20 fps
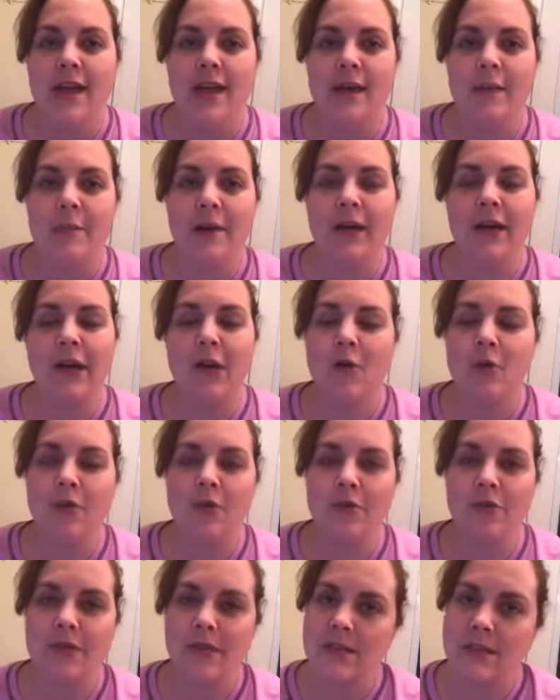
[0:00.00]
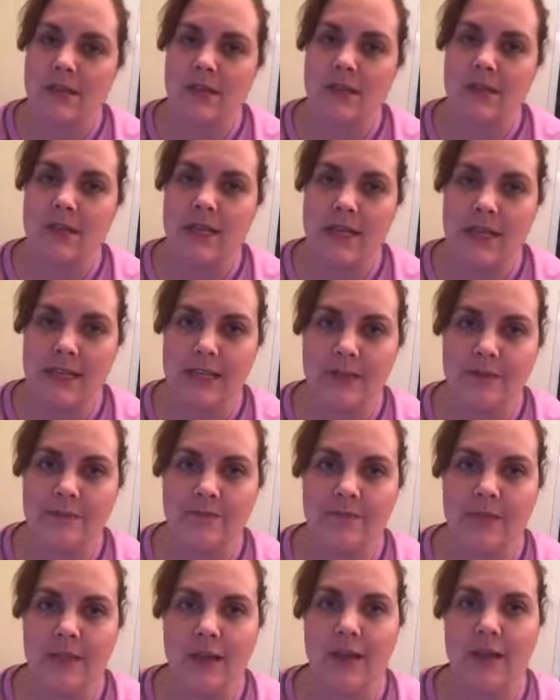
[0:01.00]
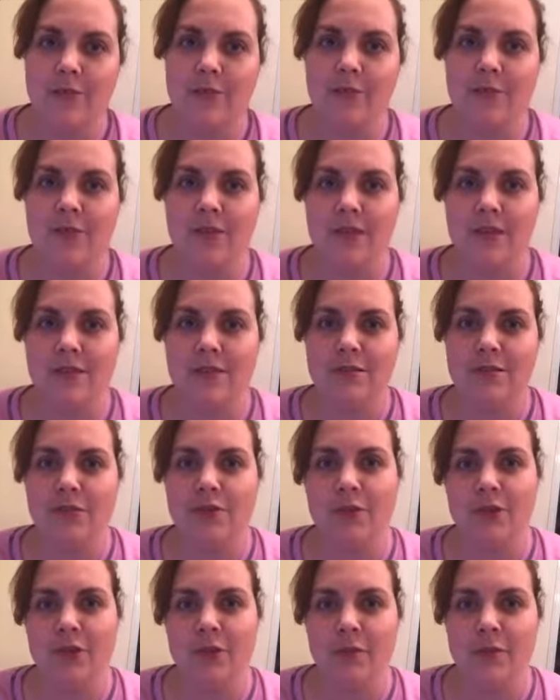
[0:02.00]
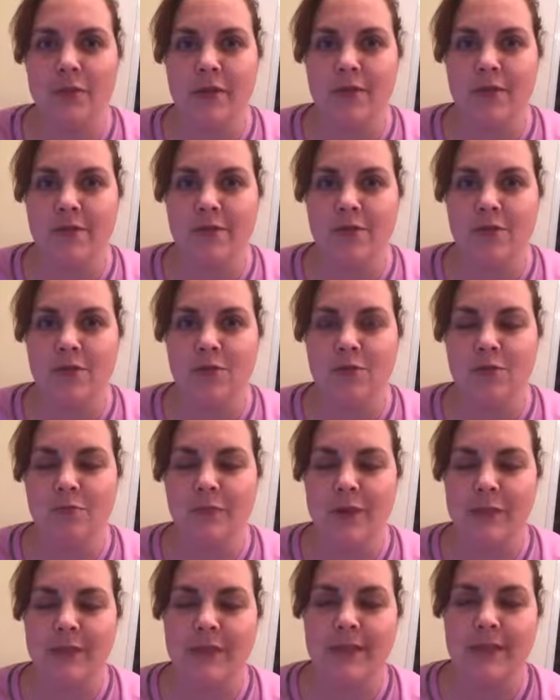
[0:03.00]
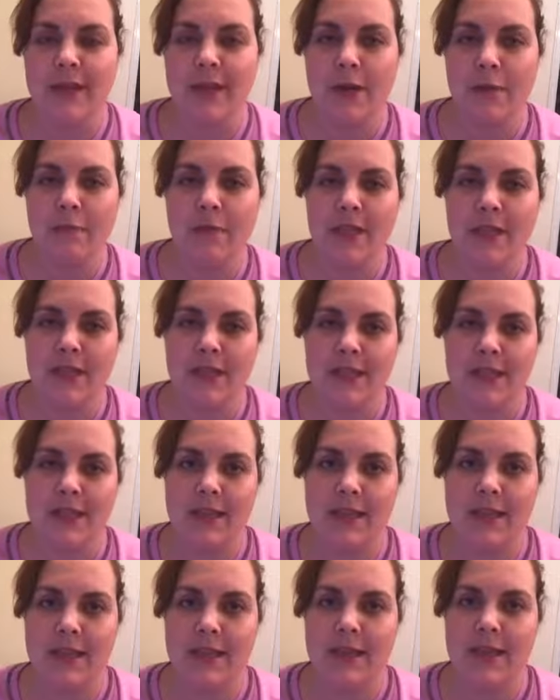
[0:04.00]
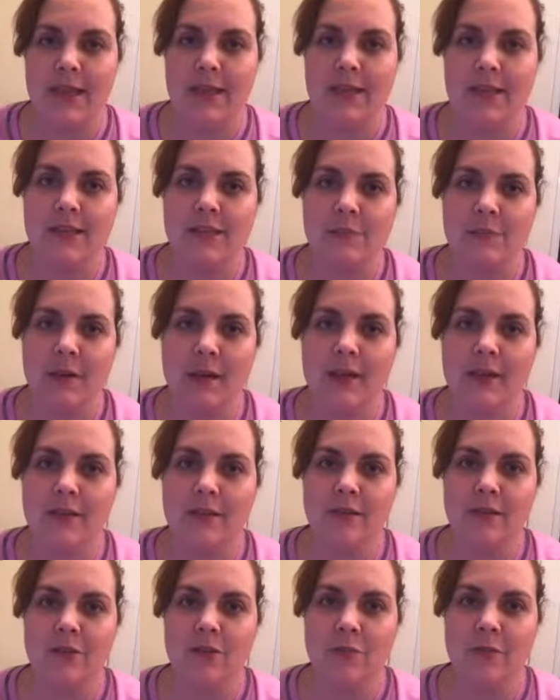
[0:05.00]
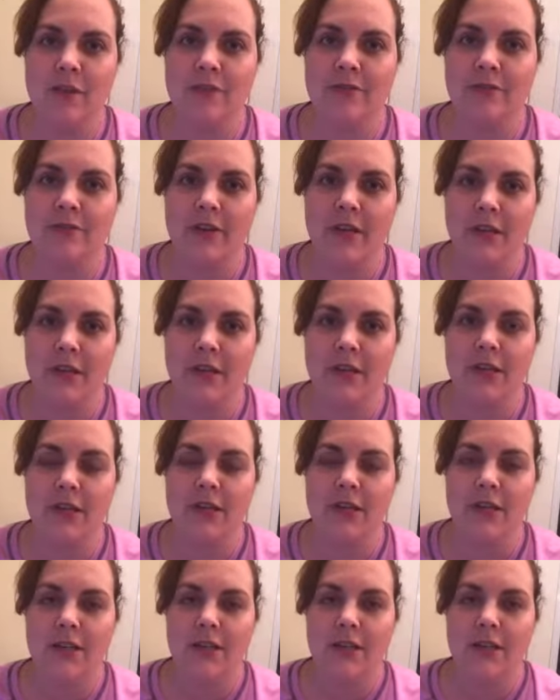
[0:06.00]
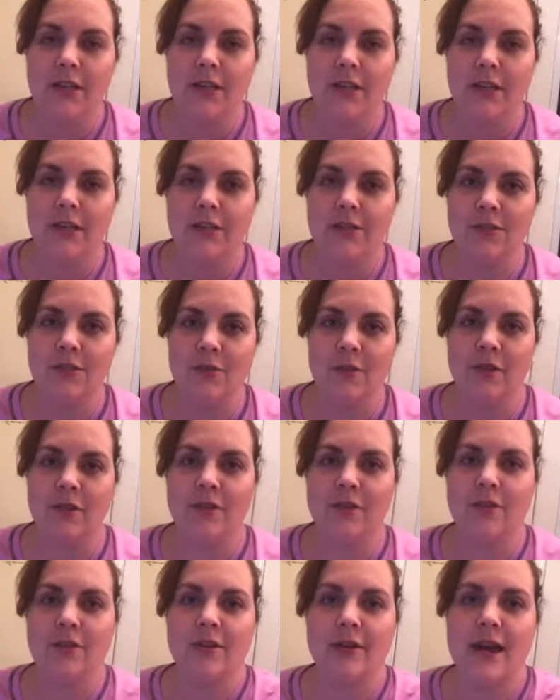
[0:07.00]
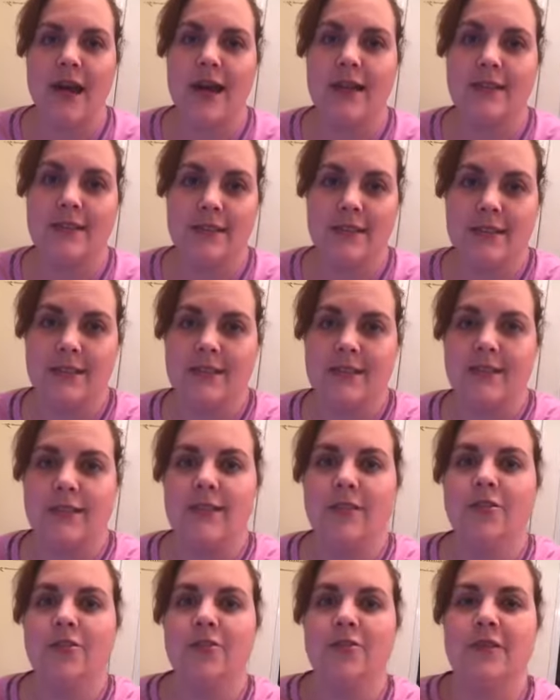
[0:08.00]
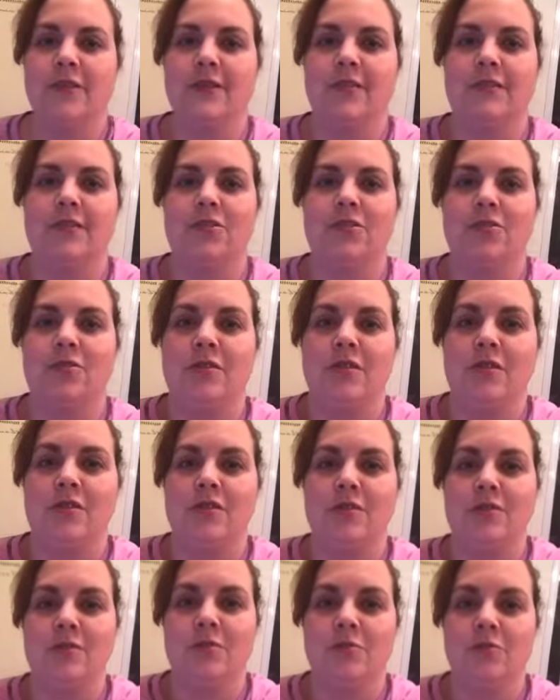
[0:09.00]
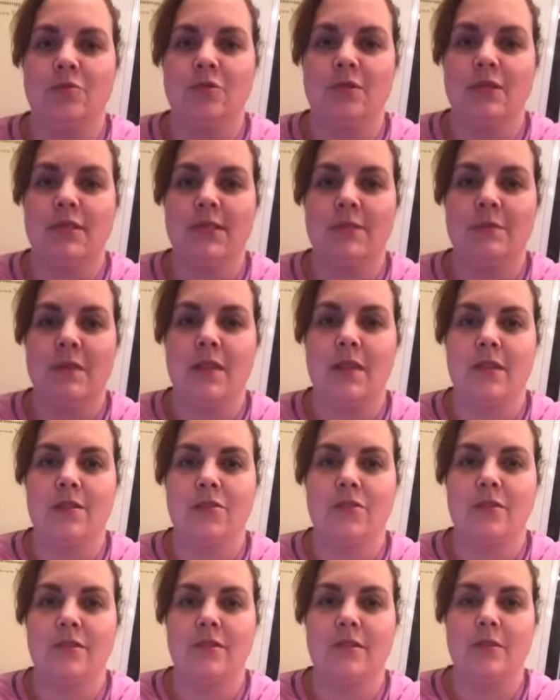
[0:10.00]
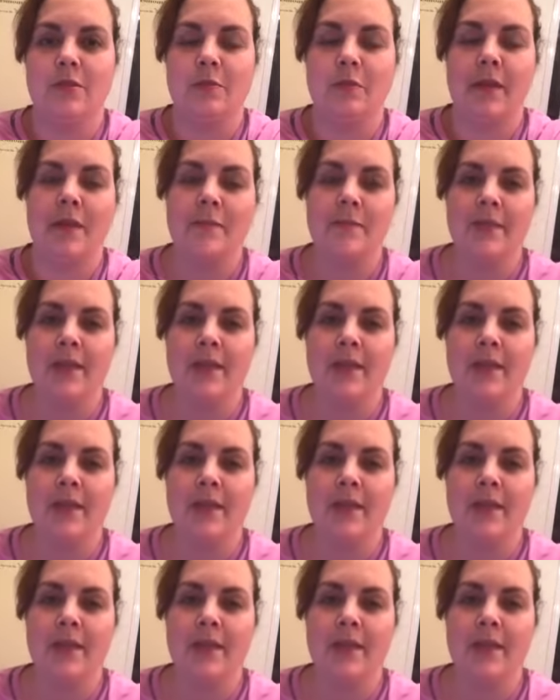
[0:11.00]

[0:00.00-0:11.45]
My goal for this team and for this group is to maybe take a monthly thing and expand a little bit further into other ideas and other things that you can use. I'm going to adjust my thing just a little bit.